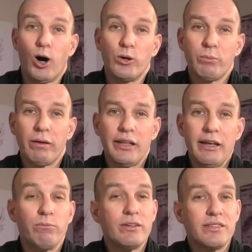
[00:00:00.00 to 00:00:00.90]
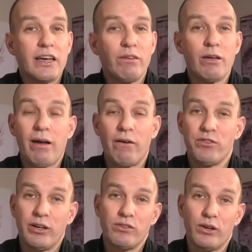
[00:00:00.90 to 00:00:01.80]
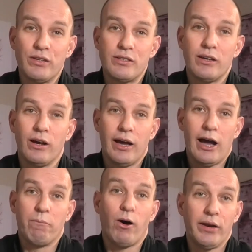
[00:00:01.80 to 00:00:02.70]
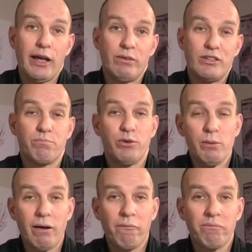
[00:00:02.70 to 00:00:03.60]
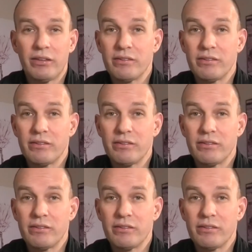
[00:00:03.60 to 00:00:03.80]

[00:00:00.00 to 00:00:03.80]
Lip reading: ultimately we're saving about $30 on average per month,